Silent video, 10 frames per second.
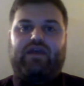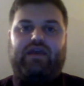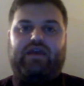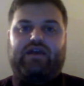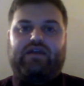
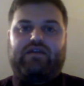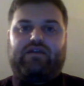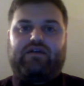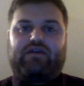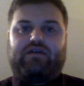
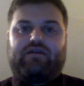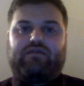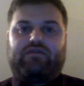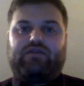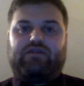and
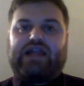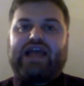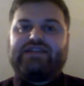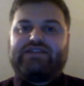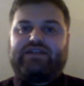
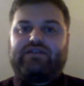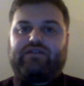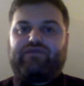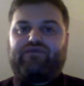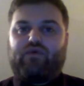utilizing
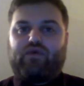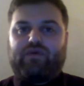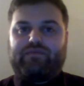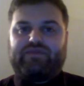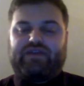the
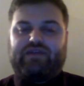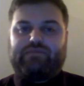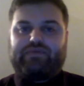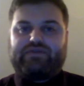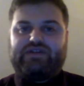forms
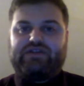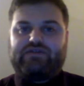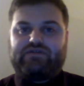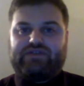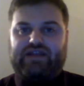and
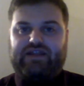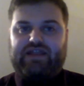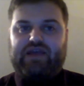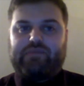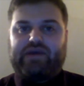procedures in that